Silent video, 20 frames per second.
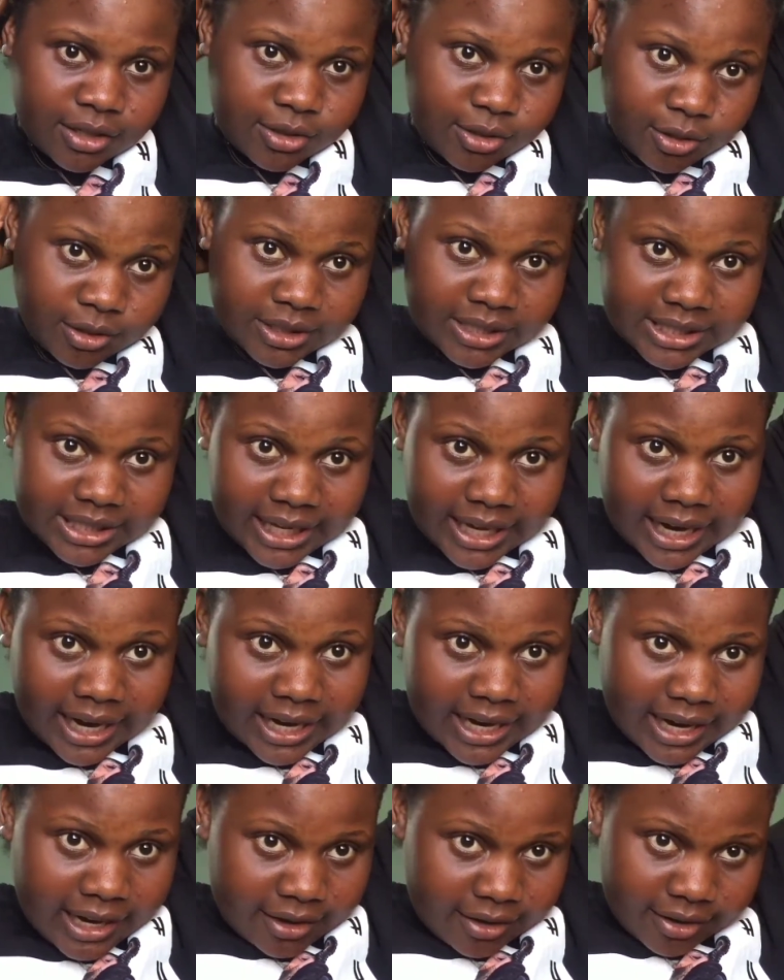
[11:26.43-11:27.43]
so
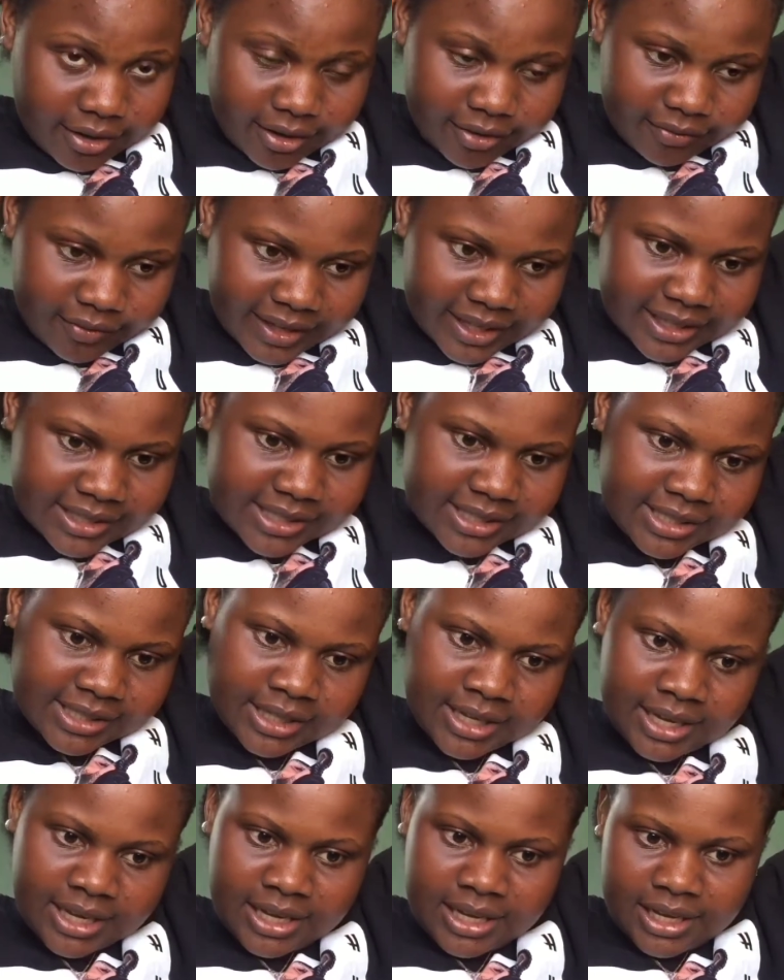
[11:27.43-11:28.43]
scared and nervous.
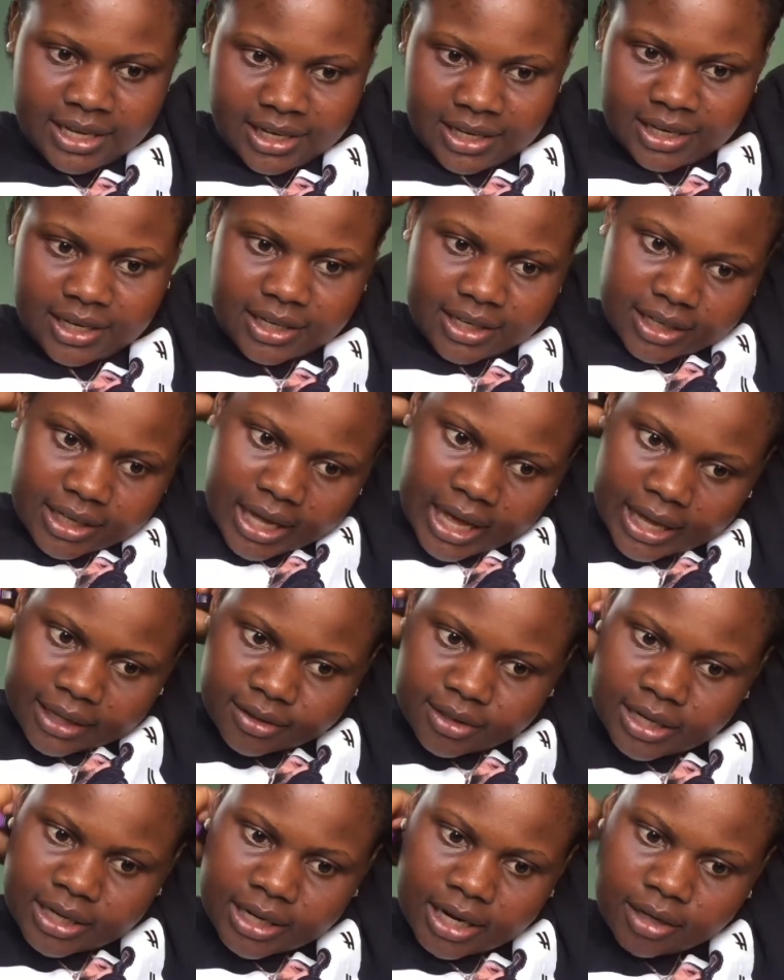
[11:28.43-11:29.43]
Yeah,
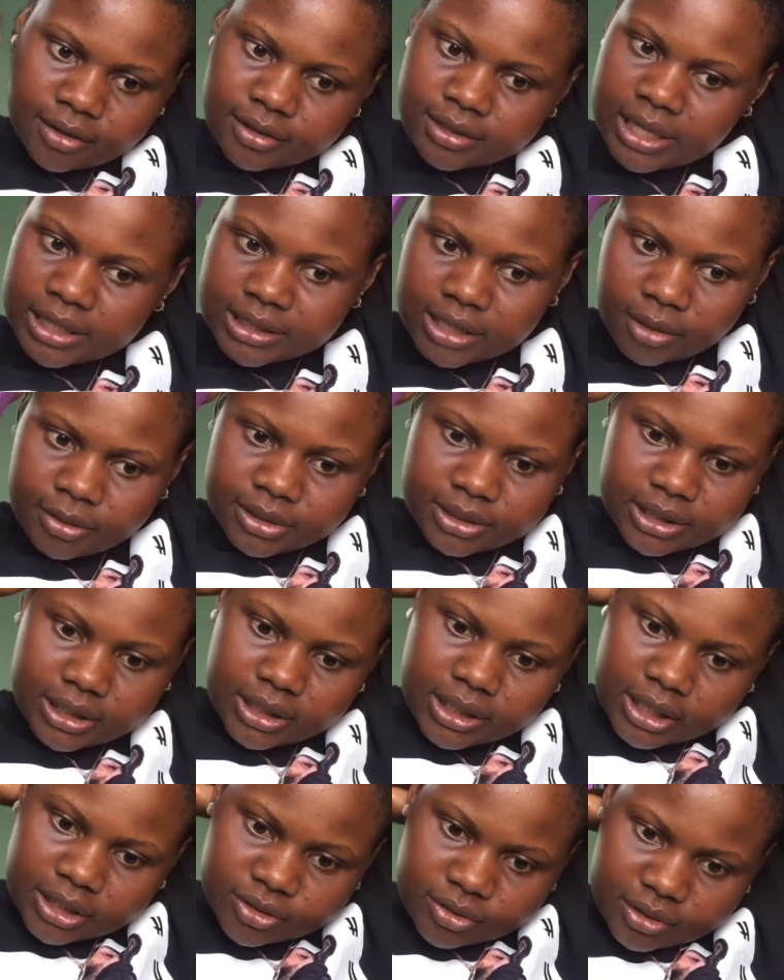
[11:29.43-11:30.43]
so that's how we
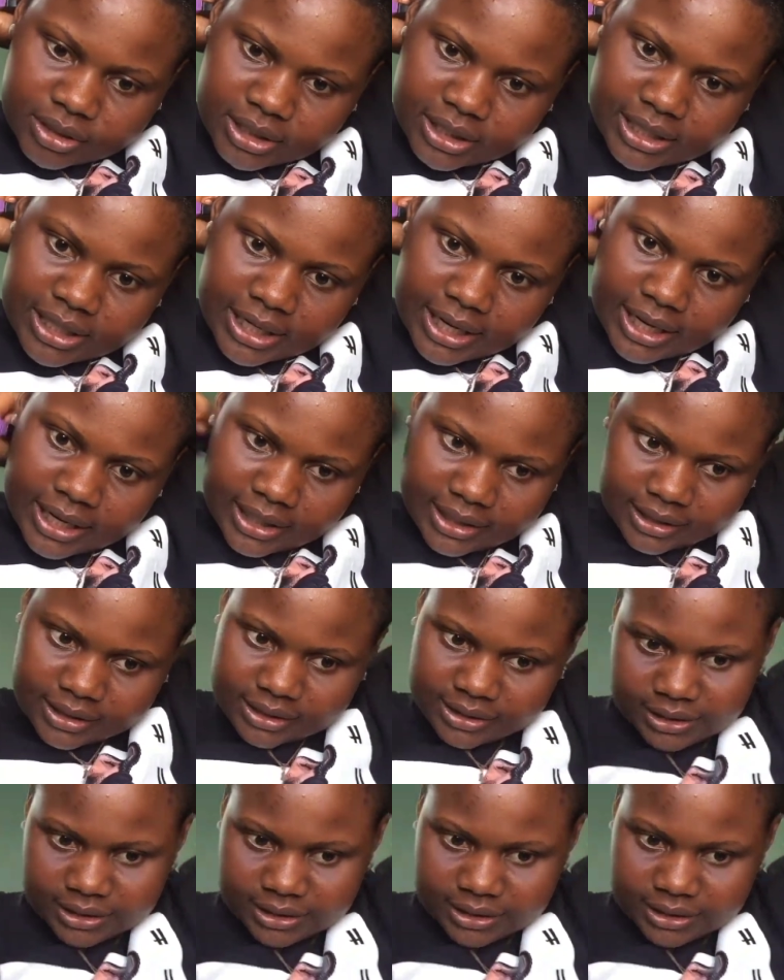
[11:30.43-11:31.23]
scheduled a date.